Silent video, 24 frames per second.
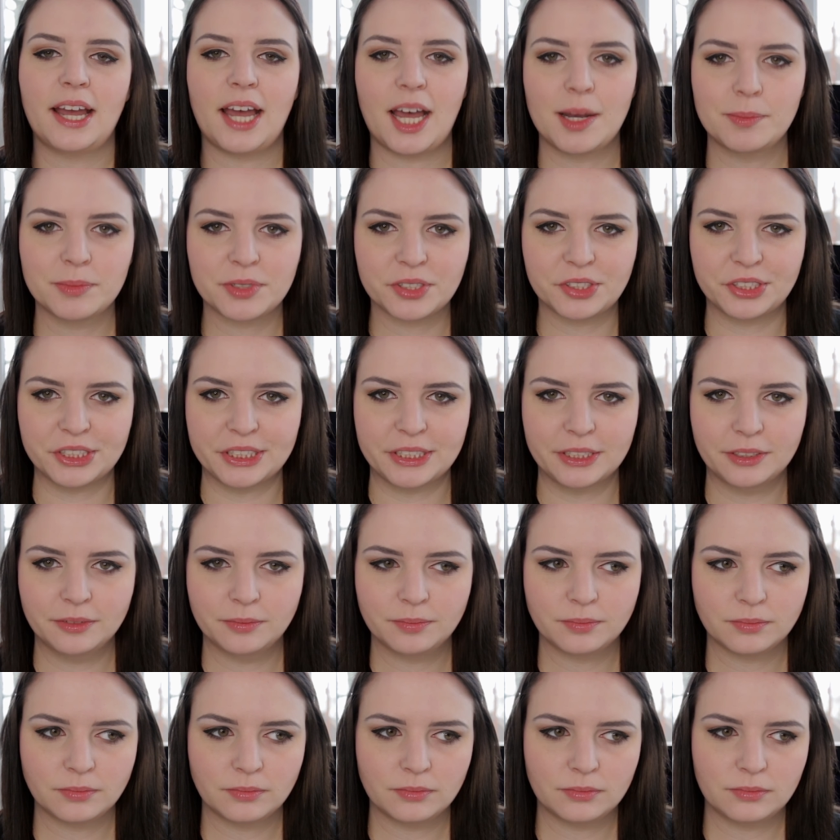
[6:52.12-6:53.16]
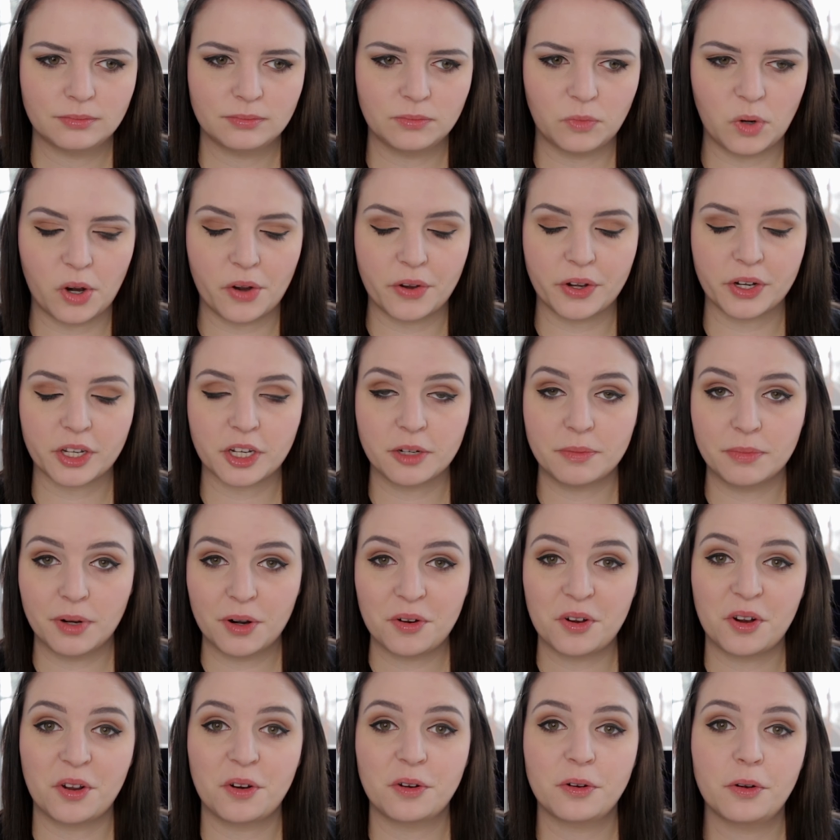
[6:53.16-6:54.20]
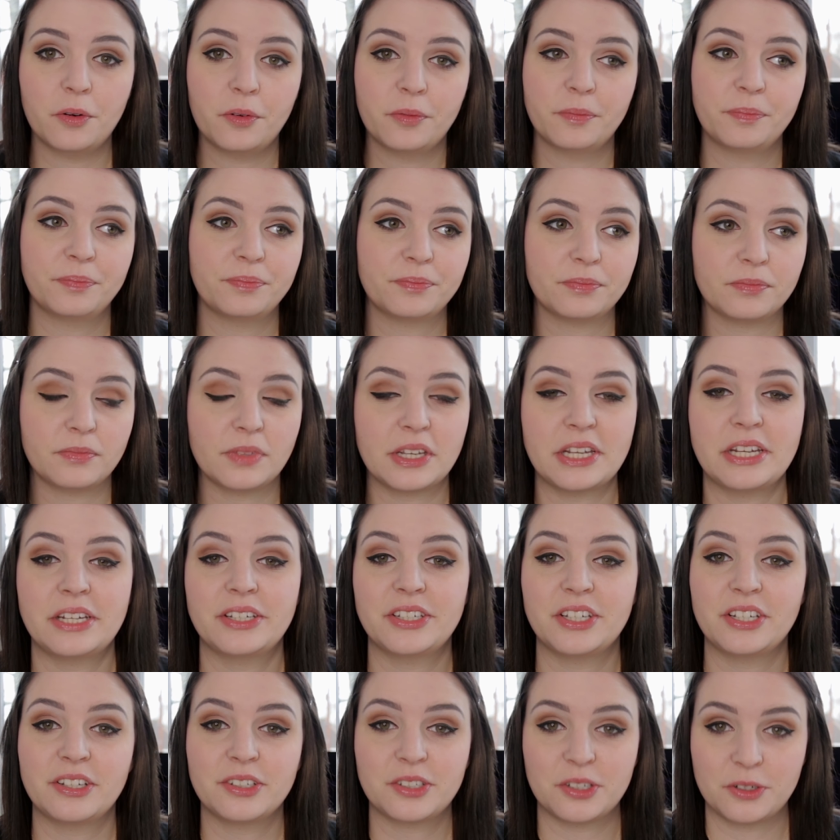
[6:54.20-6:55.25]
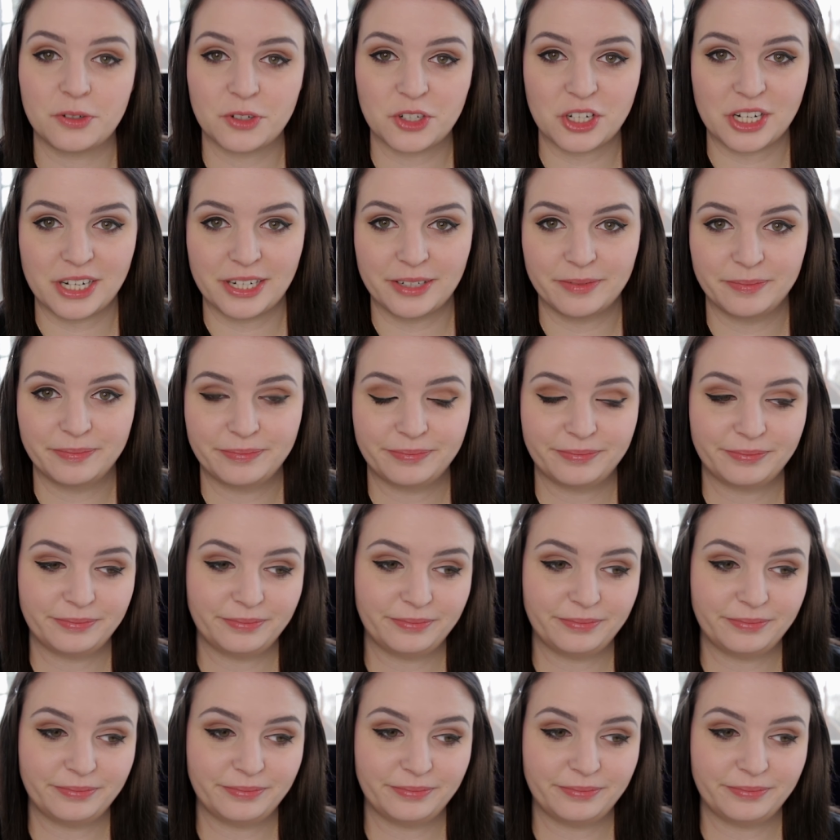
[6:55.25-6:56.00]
hamster wearing a kimono eating sushi.